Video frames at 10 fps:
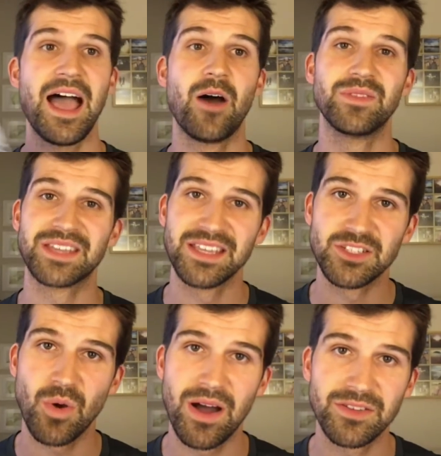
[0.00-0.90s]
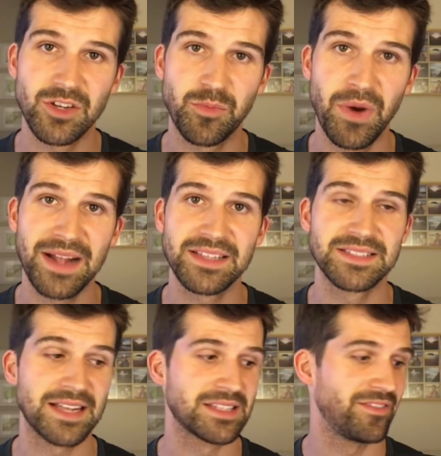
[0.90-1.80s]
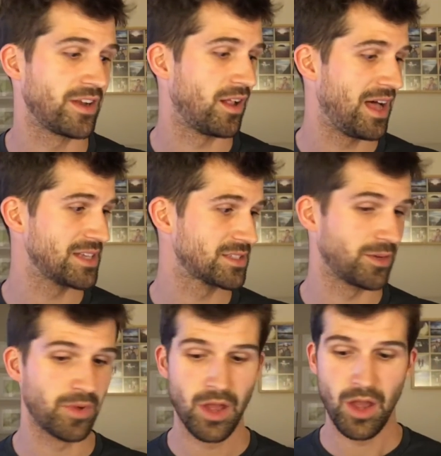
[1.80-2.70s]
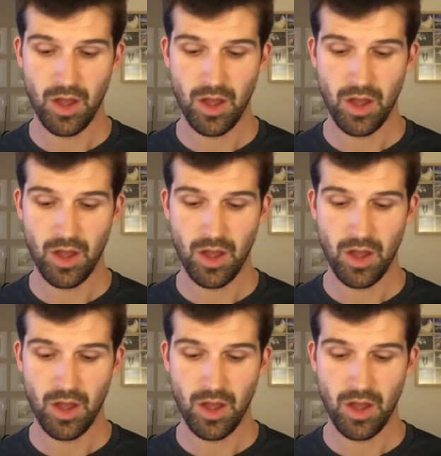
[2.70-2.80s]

And when the kids go out into their practice activity, I'll ask them,